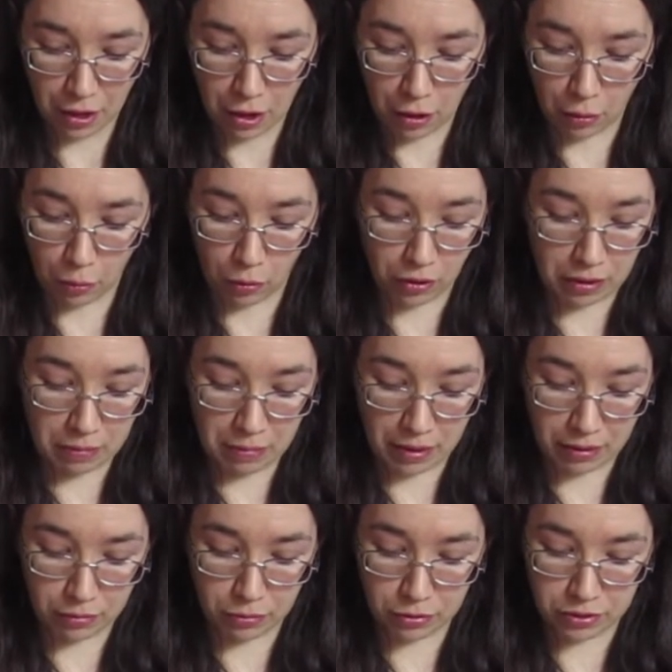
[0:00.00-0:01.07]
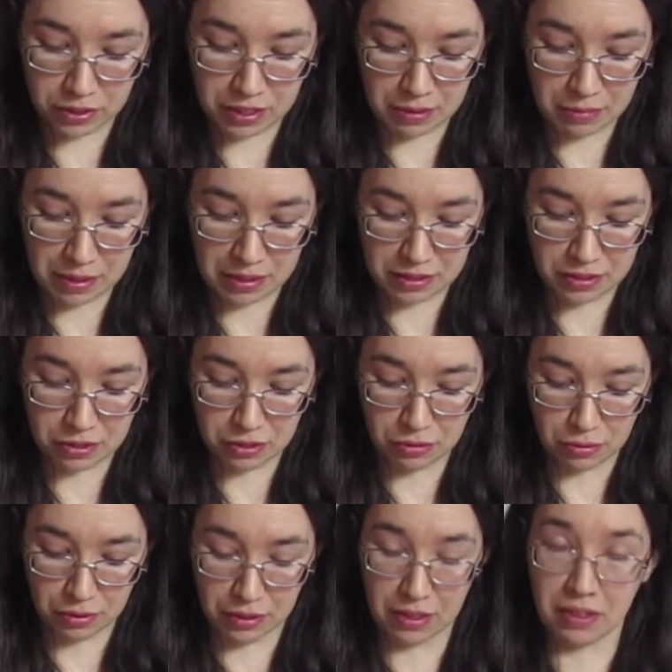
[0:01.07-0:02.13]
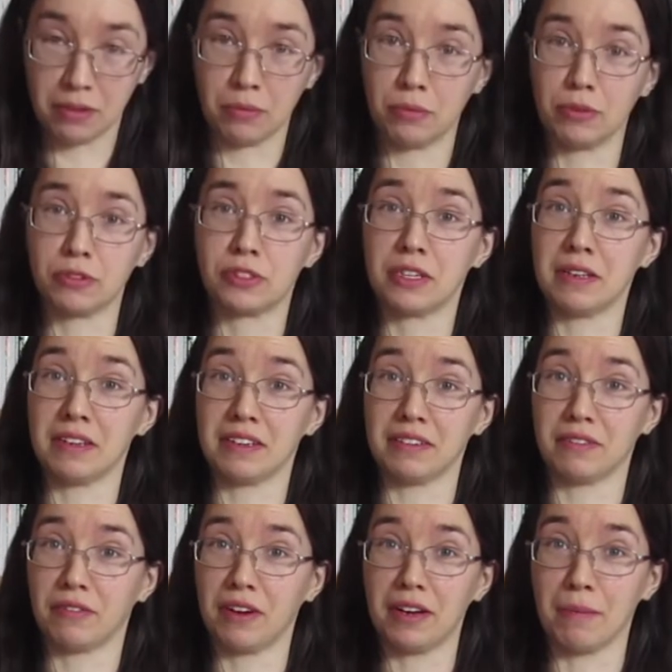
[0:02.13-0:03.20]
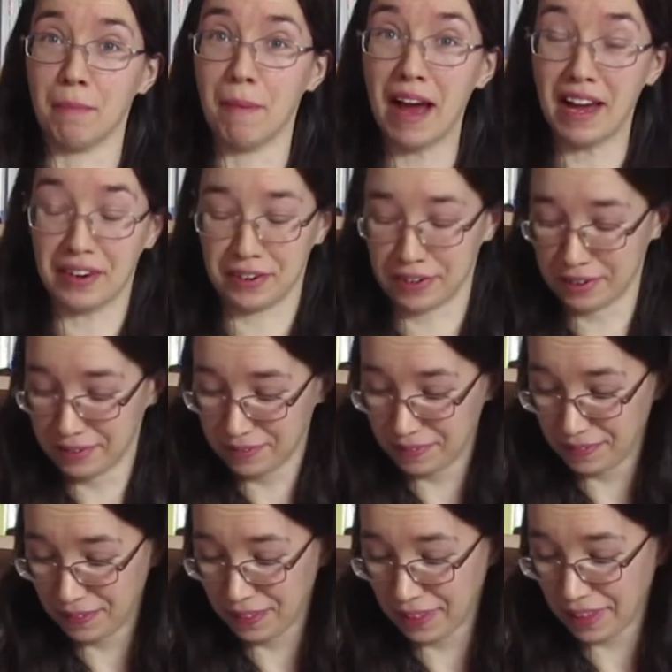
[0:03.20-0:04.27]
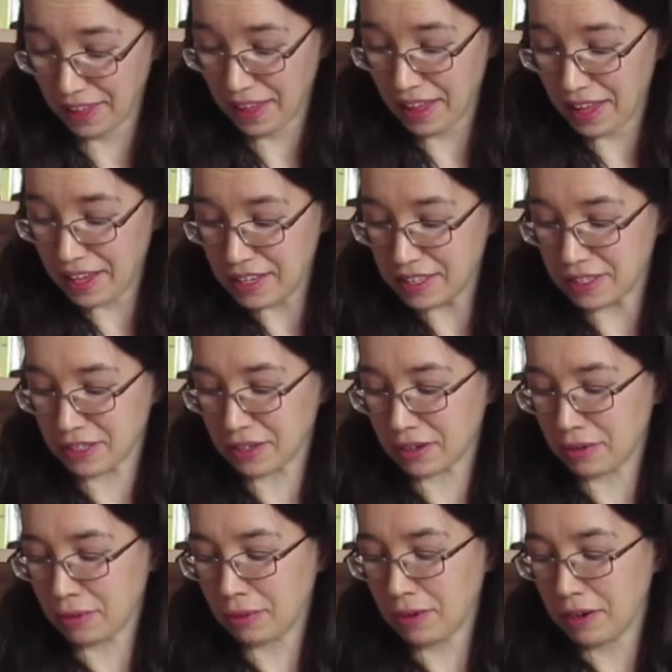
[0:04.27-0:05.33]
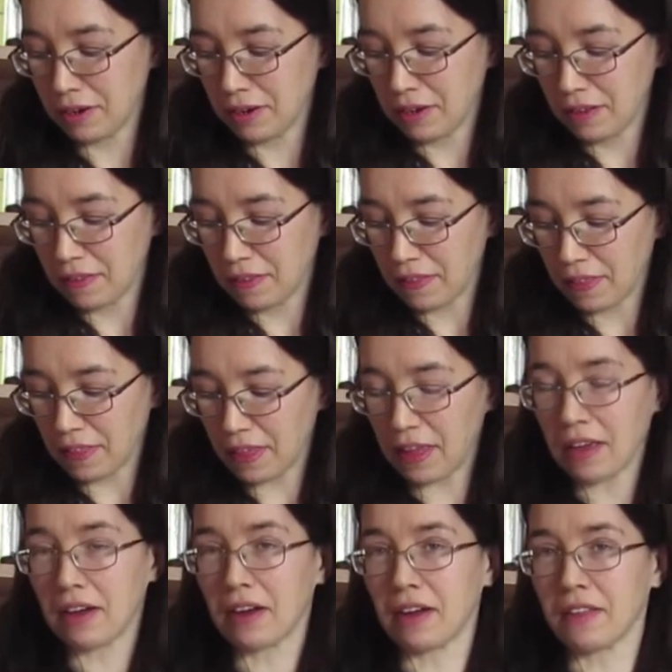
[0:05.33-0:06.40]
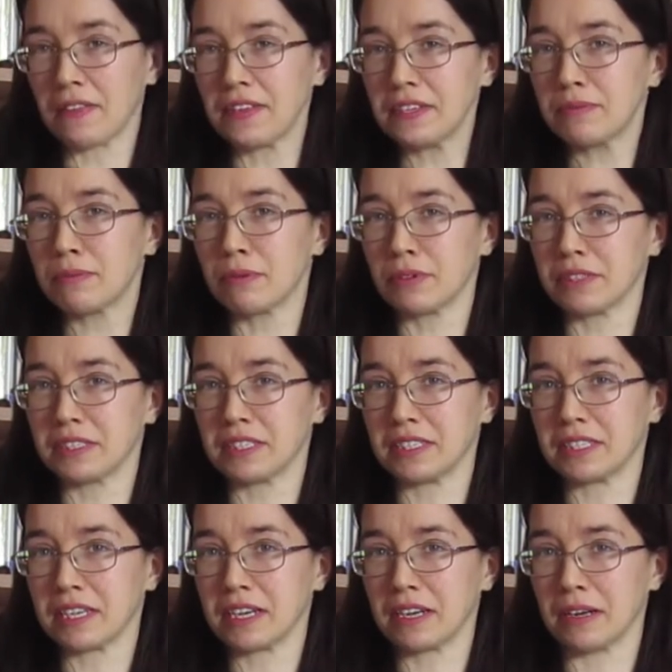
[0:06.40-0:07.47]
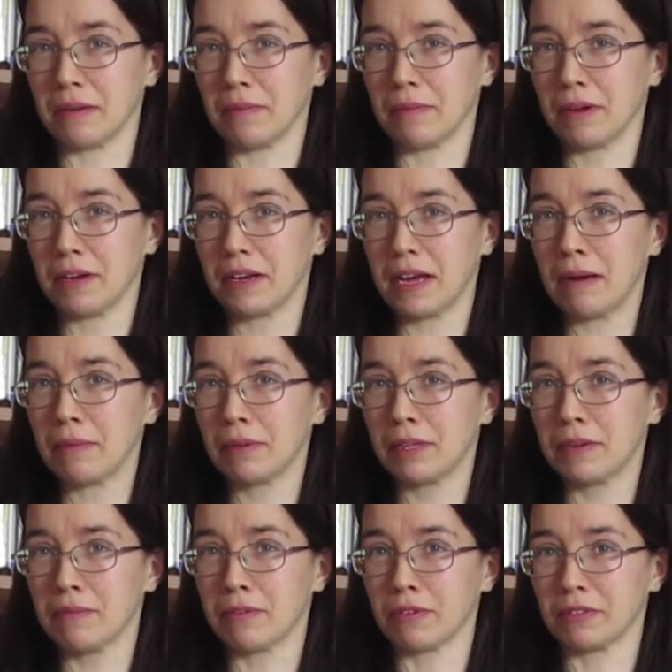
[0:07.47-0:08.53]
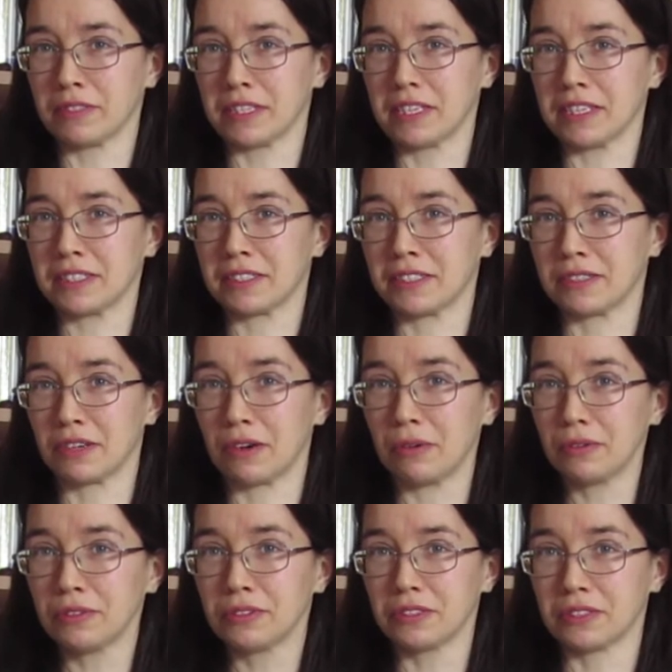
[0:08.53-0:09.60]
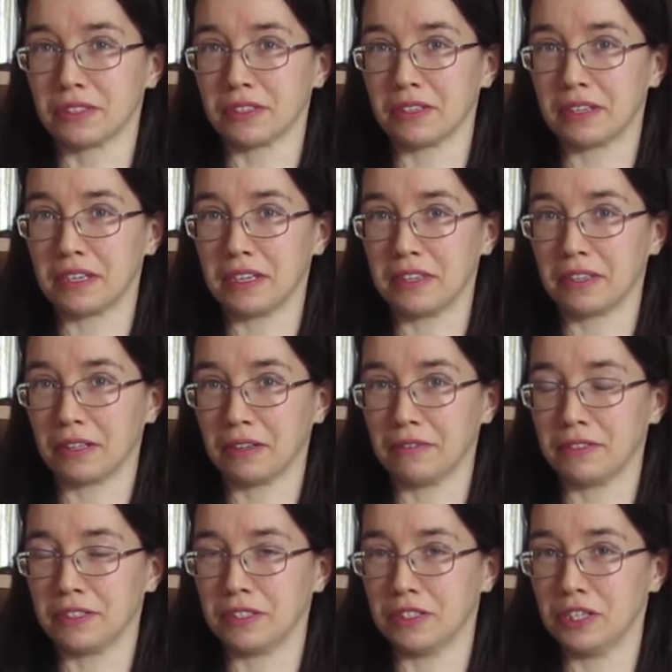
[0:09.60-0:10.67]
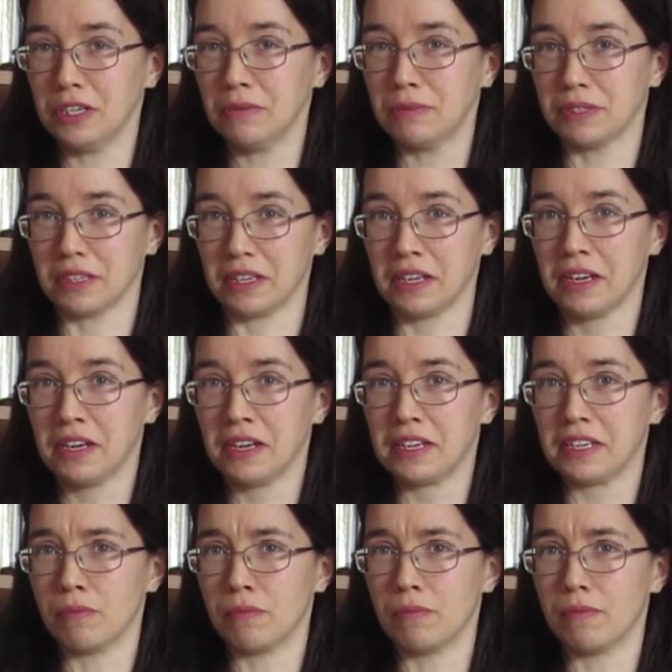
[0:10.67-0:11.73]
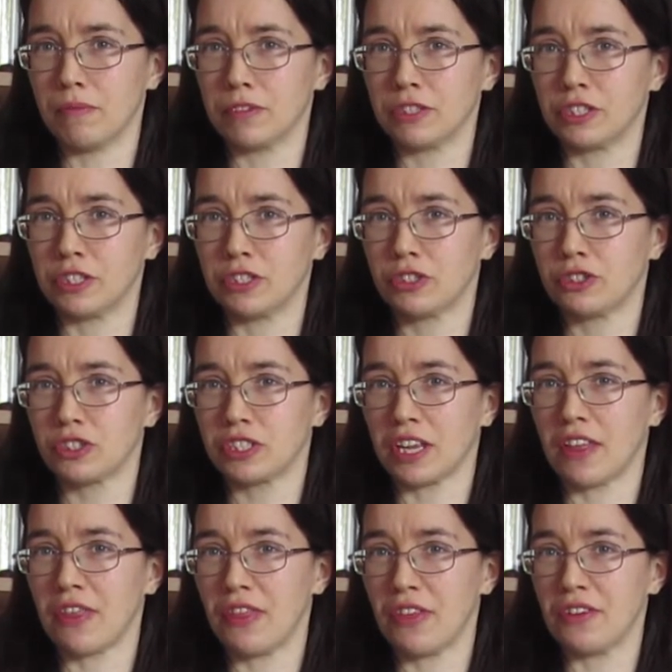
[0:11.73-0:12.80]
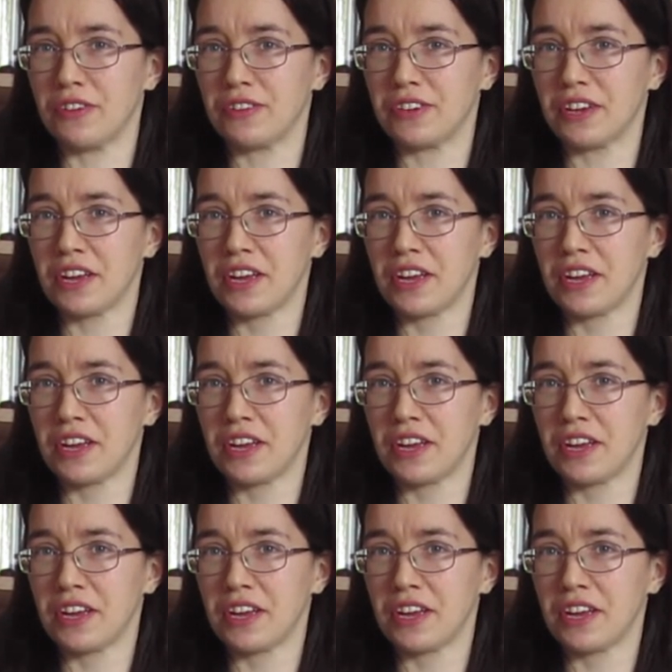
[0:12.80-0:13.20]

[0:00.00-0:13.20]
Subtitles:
What did he mean to do with it, and was he in fact mad? So at this point in time, Emily Bronte hasn't told us that Heathcliff's a gypsy. She's just said that